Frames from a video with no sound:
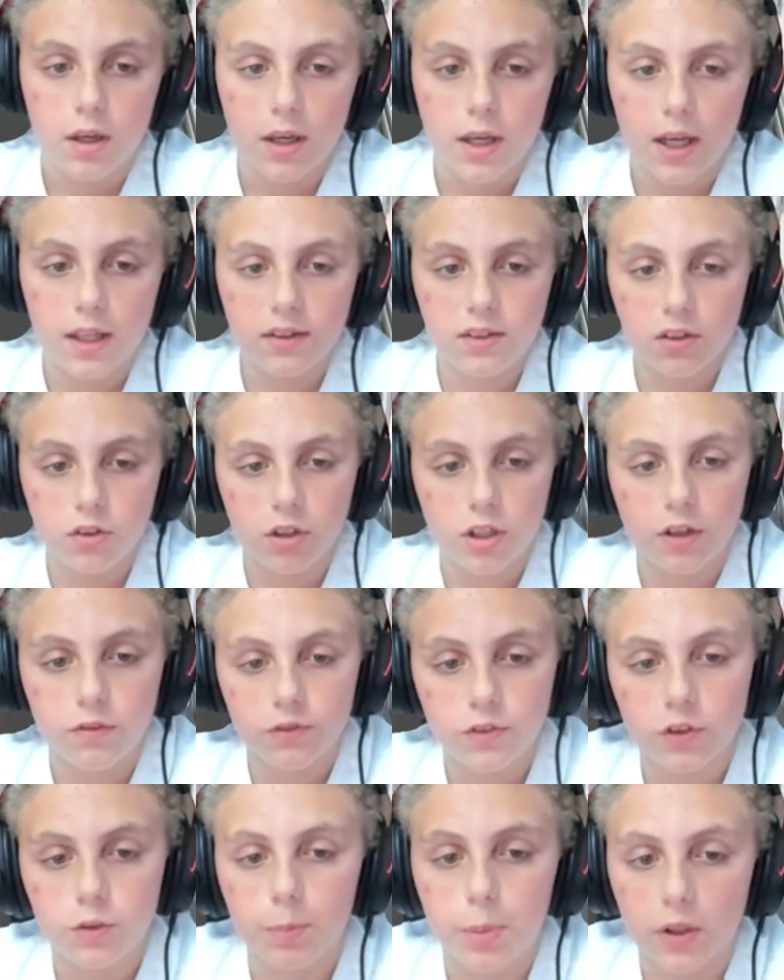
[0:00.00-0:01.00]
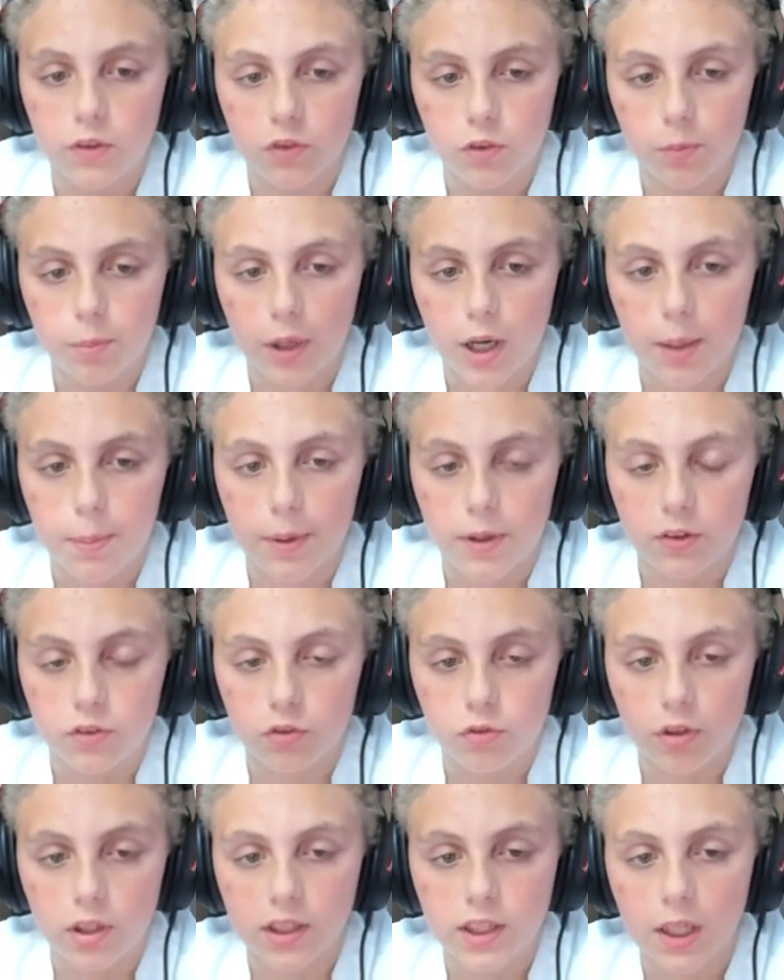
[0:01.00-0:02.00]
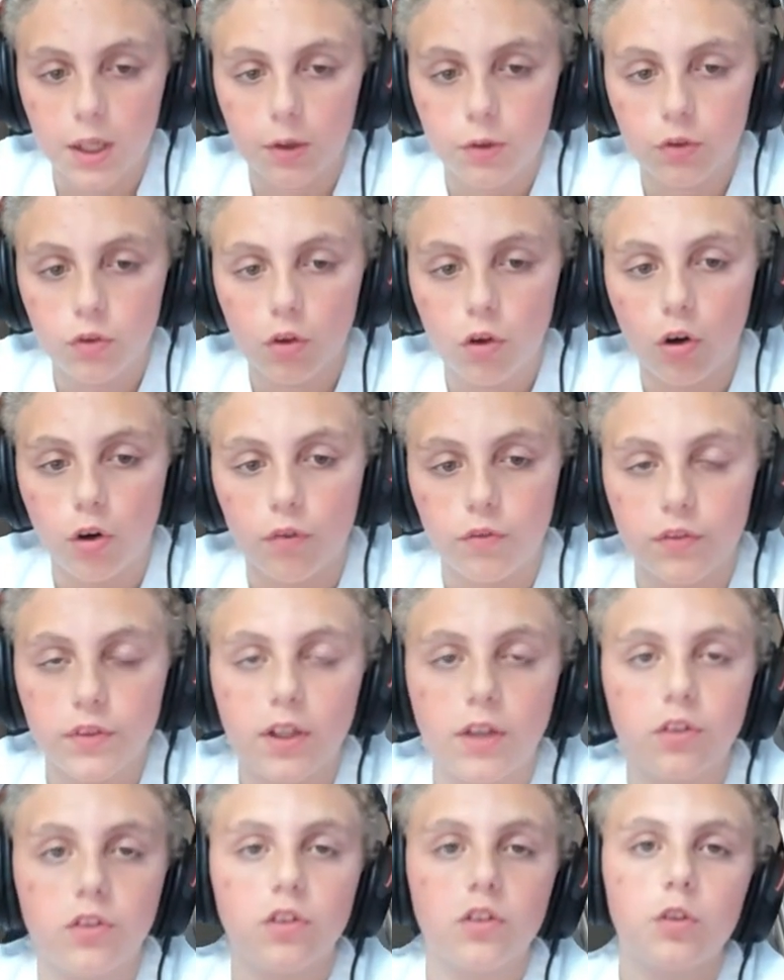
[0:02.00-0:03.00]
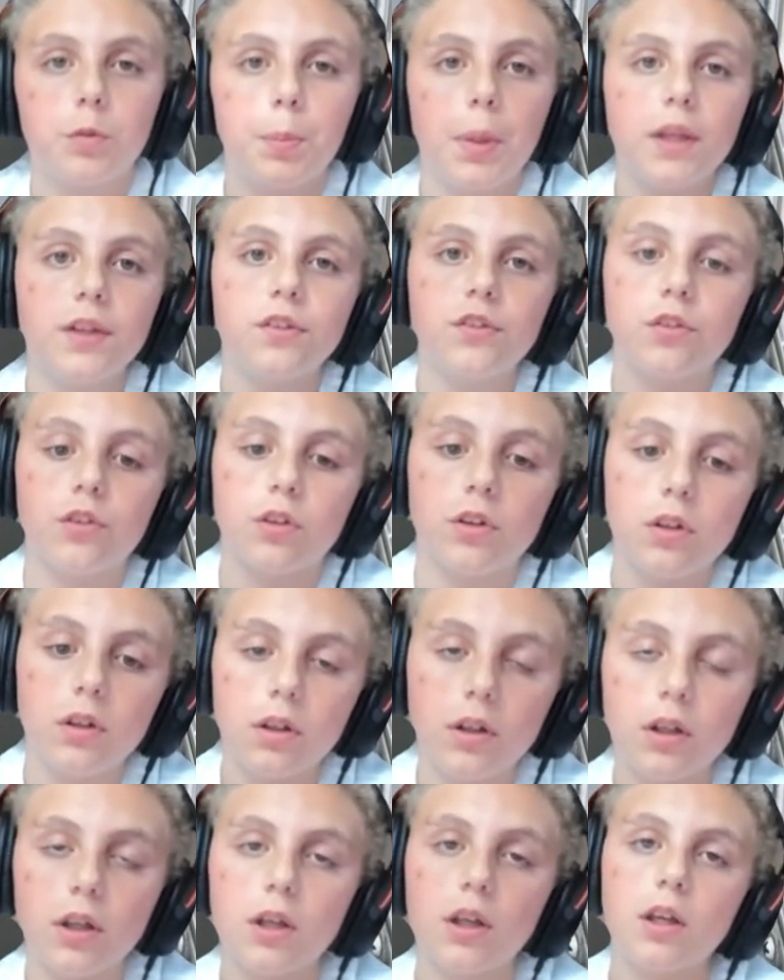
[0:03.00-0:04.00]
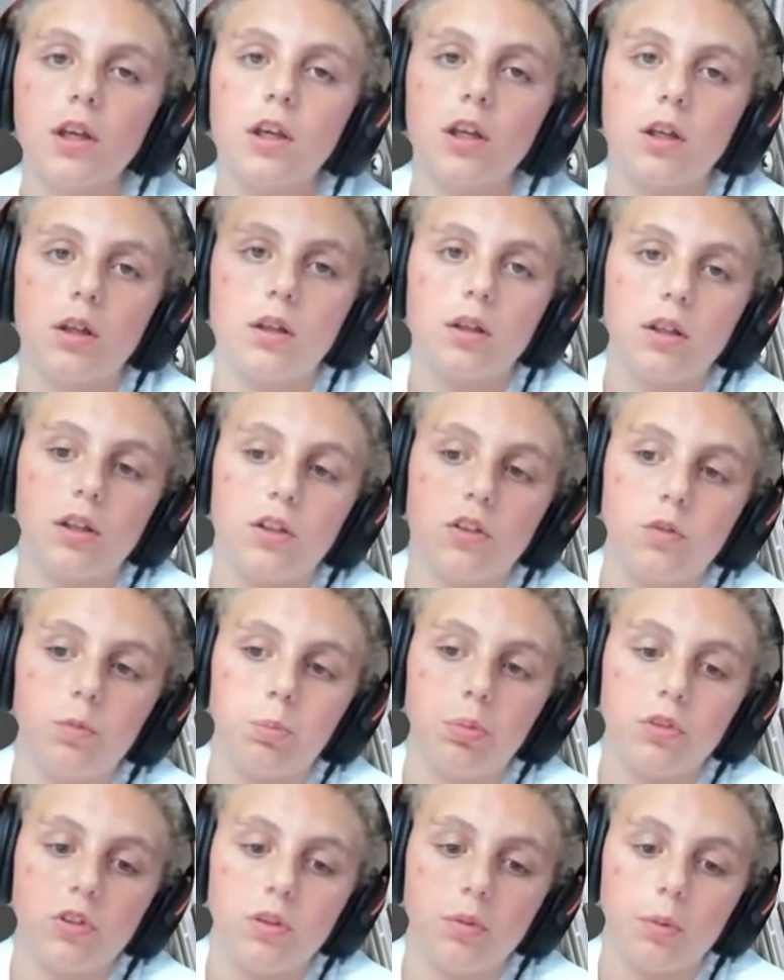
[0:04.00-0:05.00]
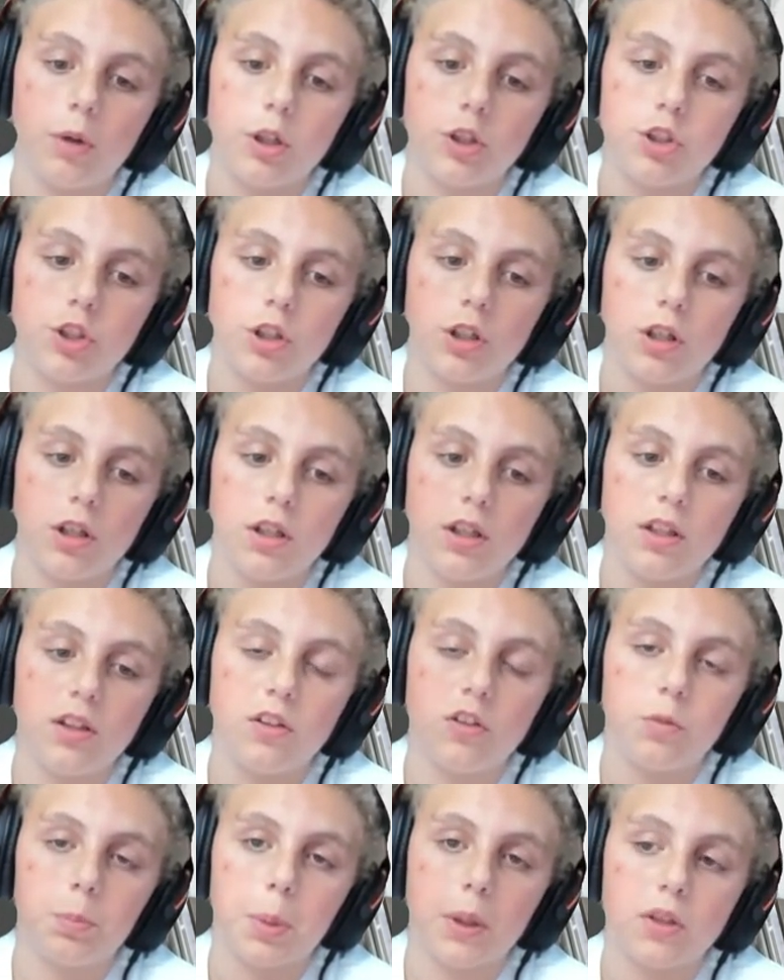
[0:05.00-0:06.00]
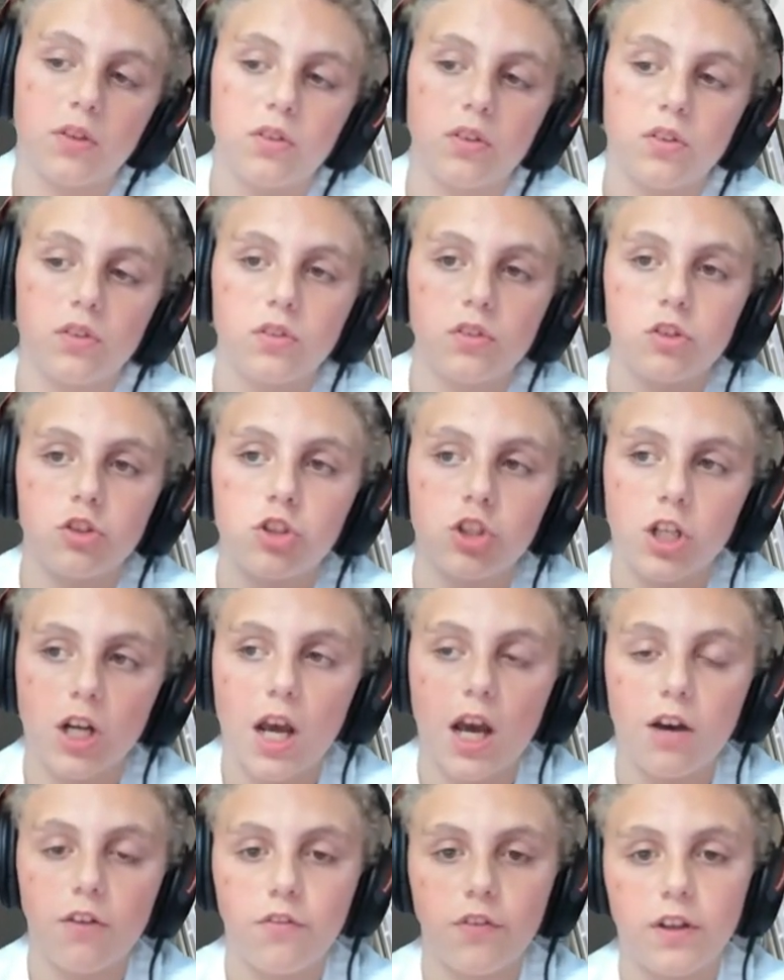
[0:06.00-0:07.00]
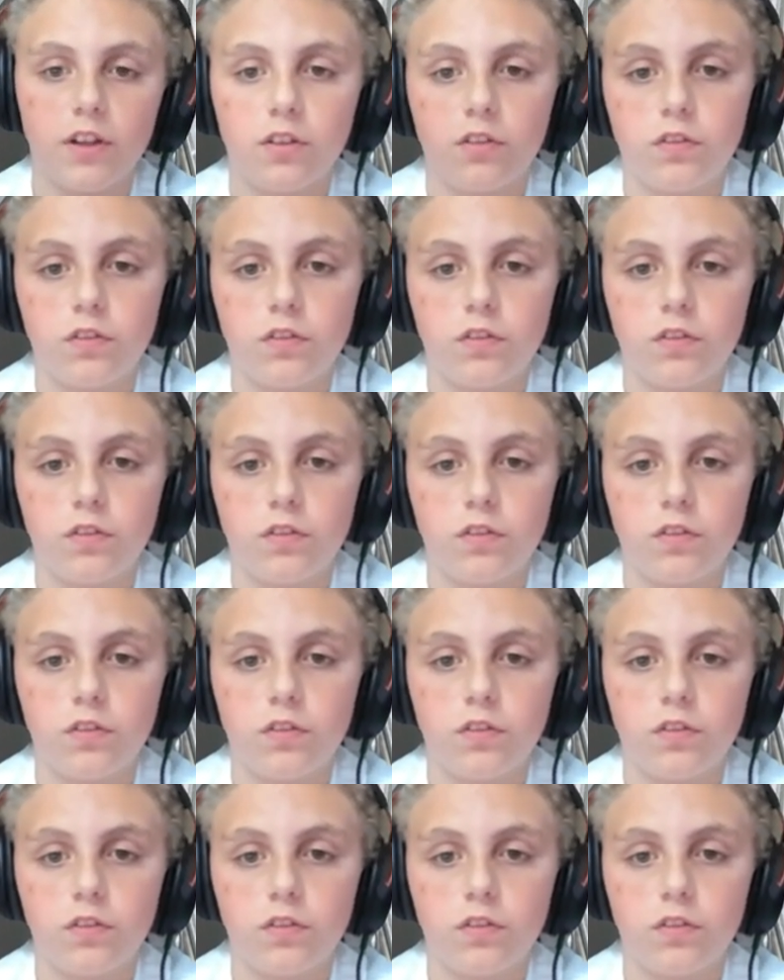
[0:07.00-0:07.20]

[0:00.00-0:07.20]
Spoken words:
and here you have dispenser bypass. So right now it's off. Now dispenser is pretty much it dispenses chaff and